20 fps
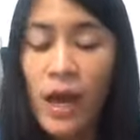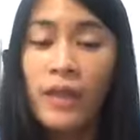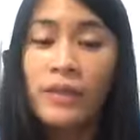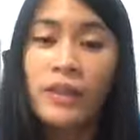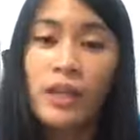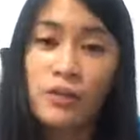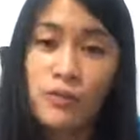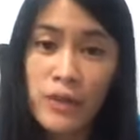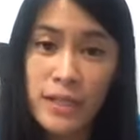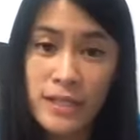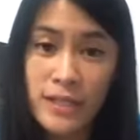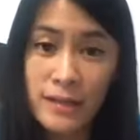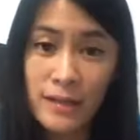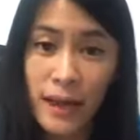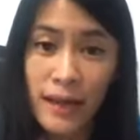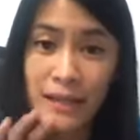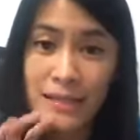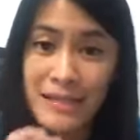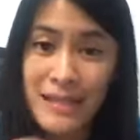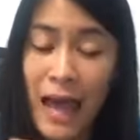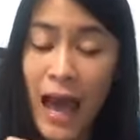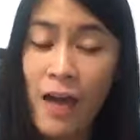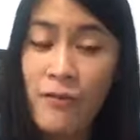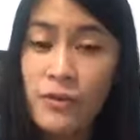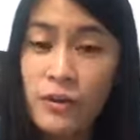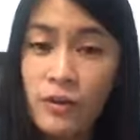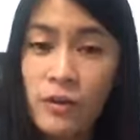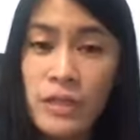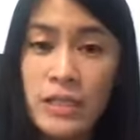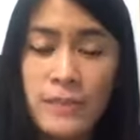The reason that it's
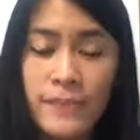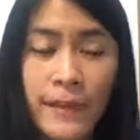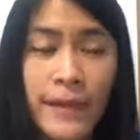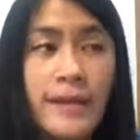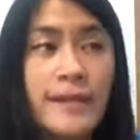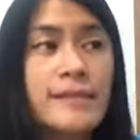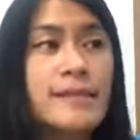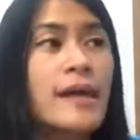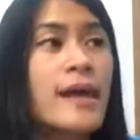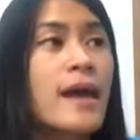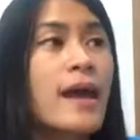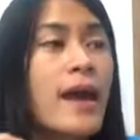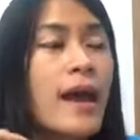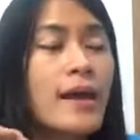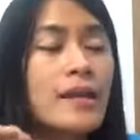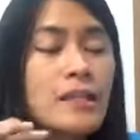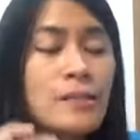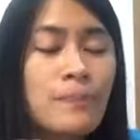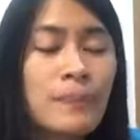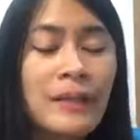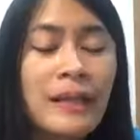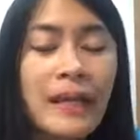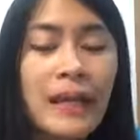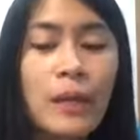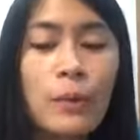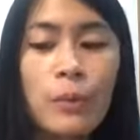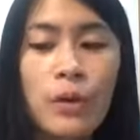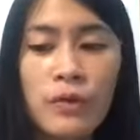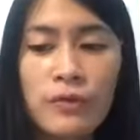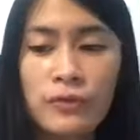evergreen is because it is
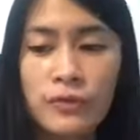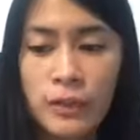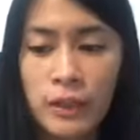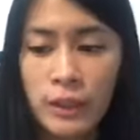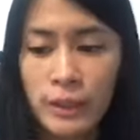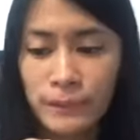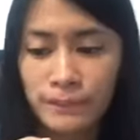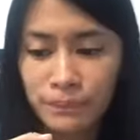playing with the,